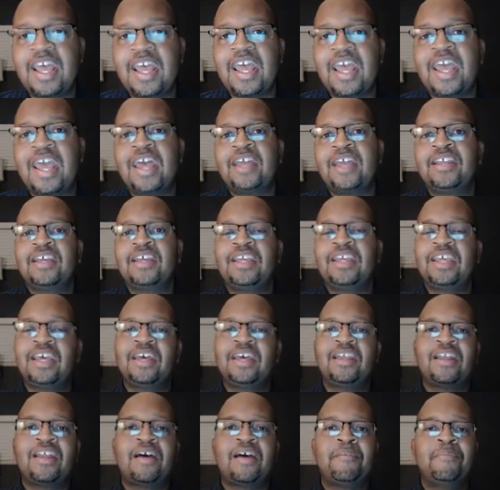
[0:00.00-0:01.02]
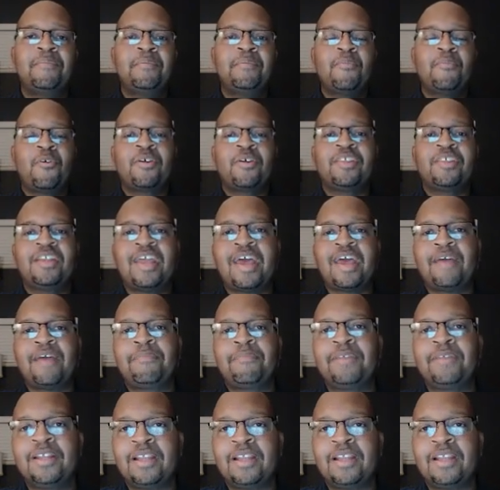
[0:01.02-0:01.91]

And again, I've been more than happy